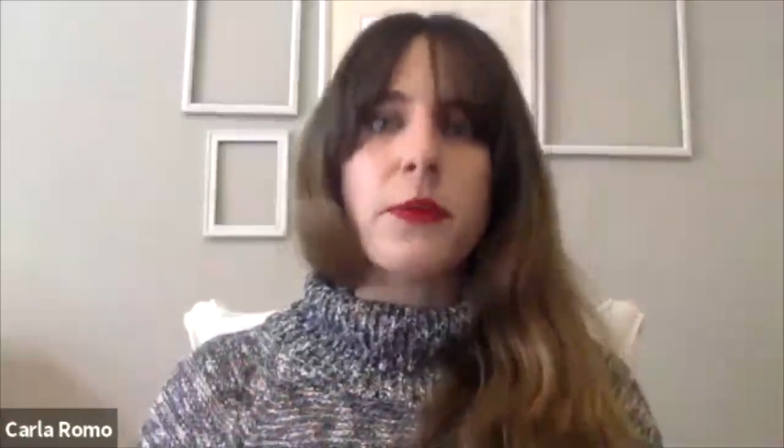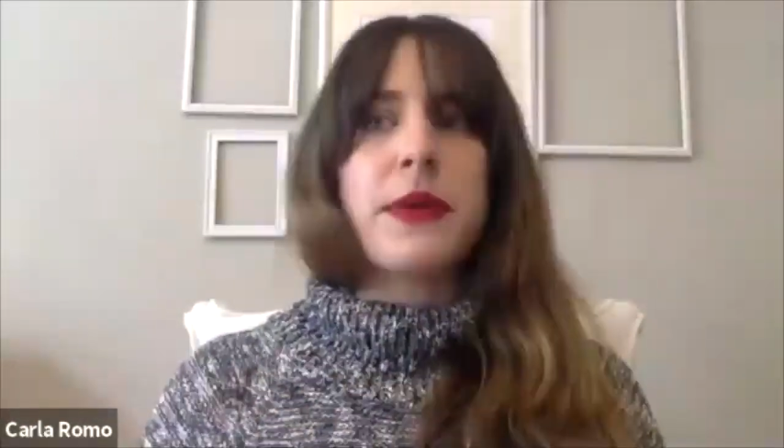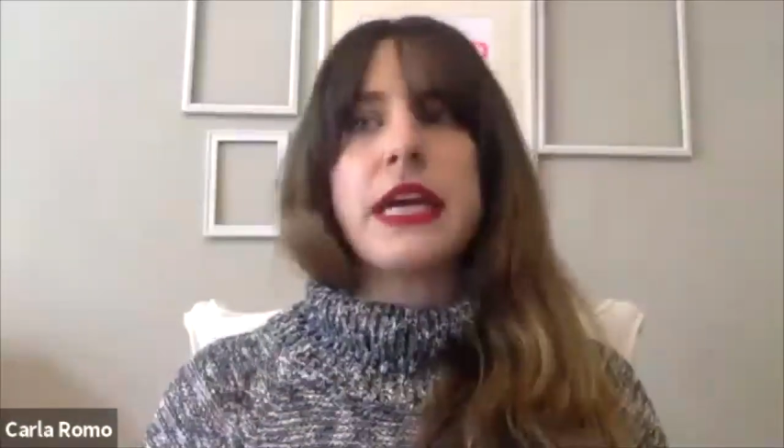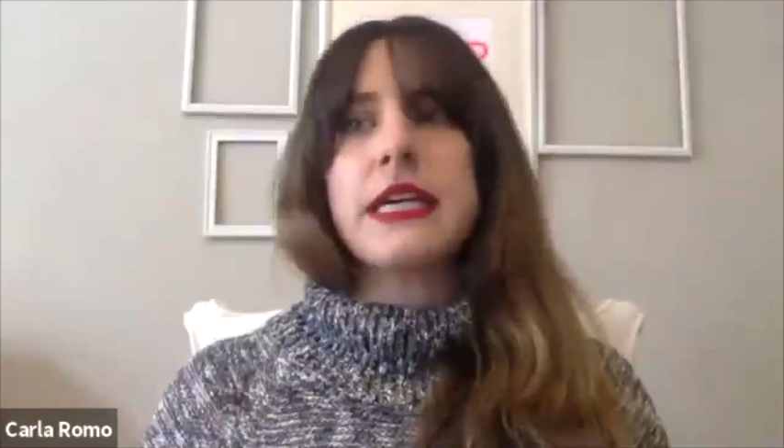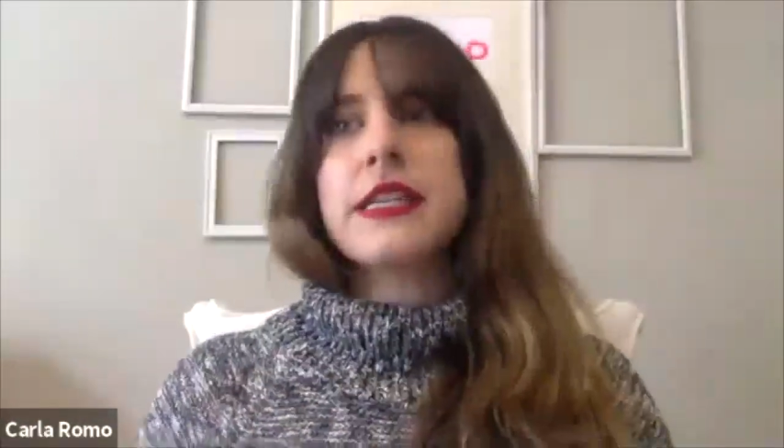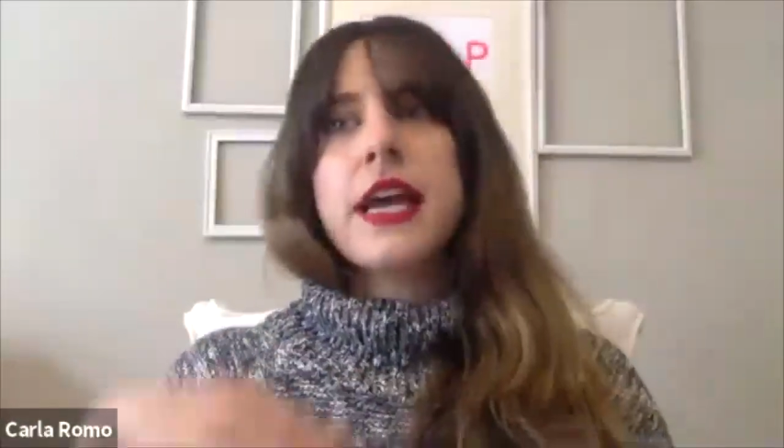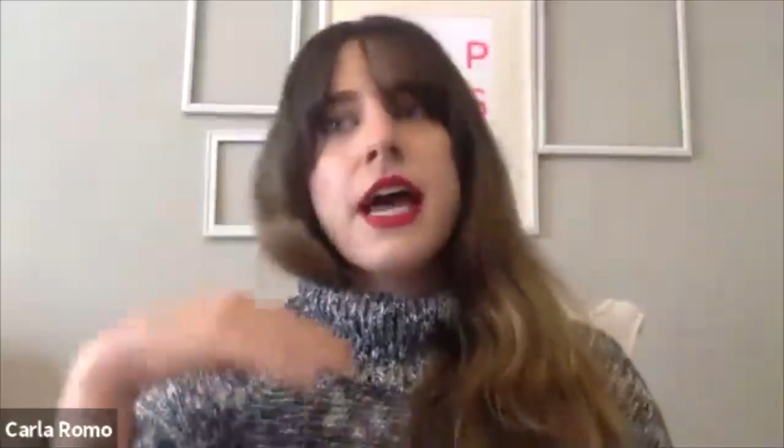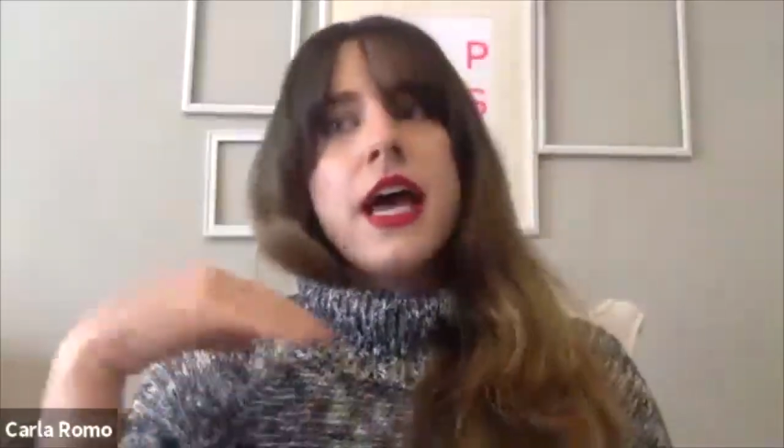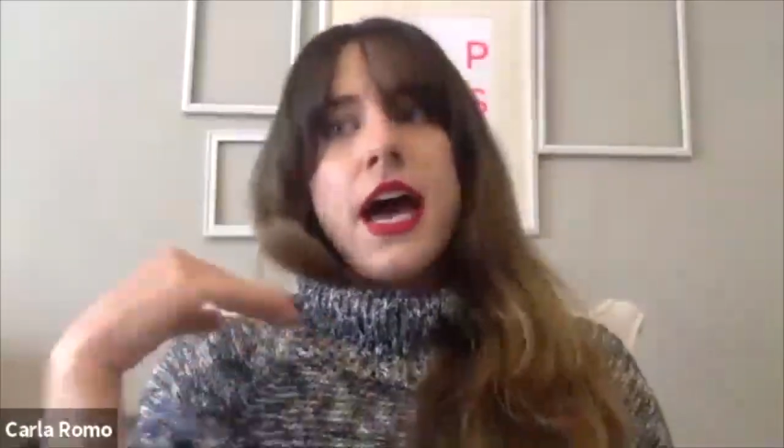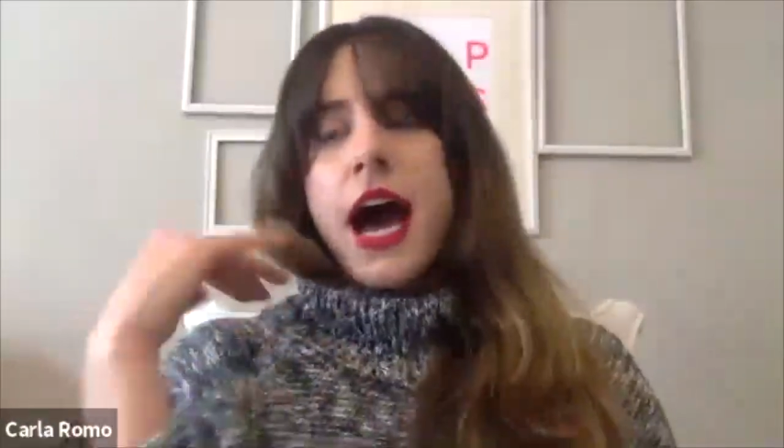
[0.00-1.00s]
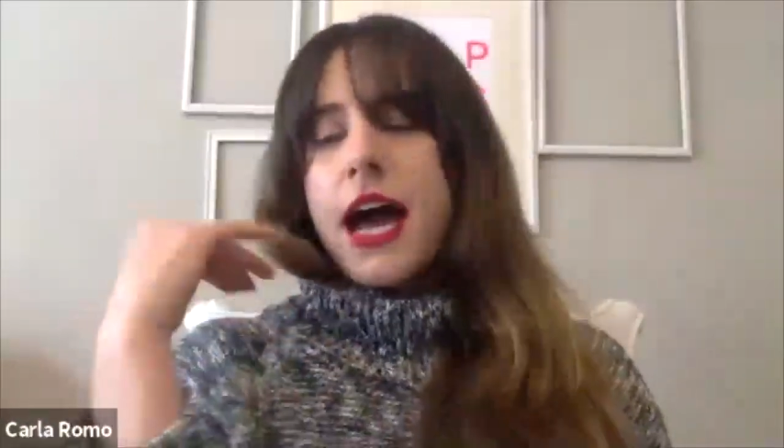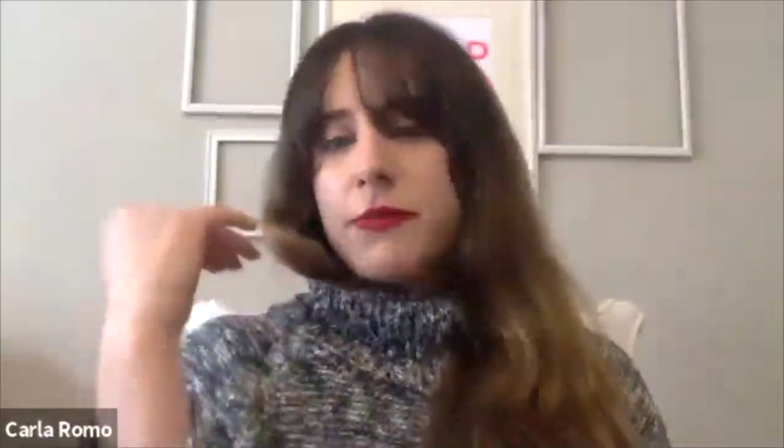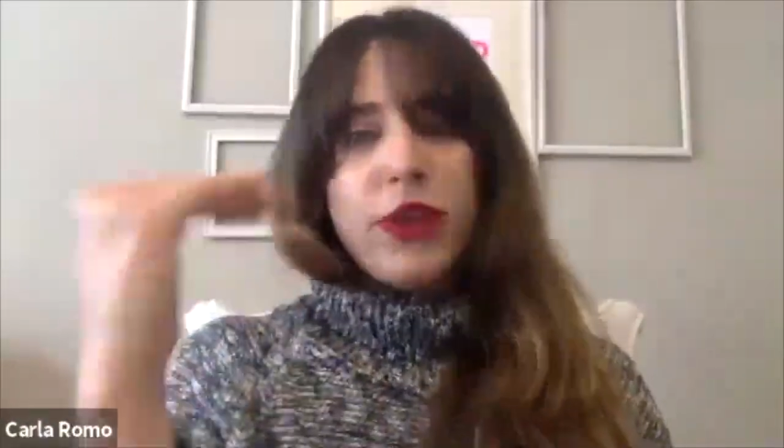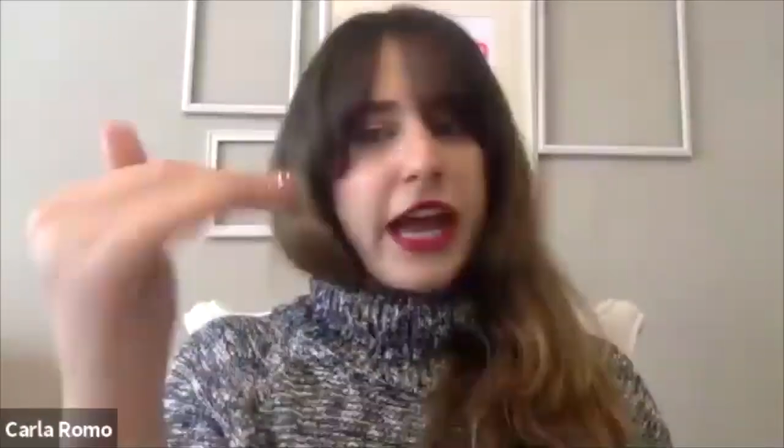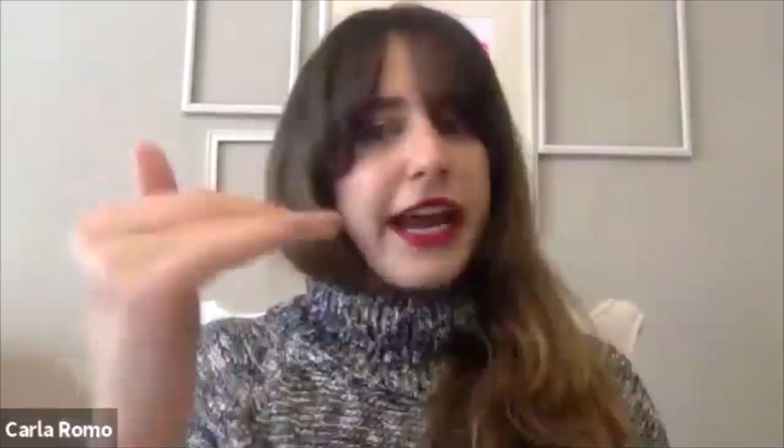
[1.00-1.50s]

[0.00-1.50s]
because I lay it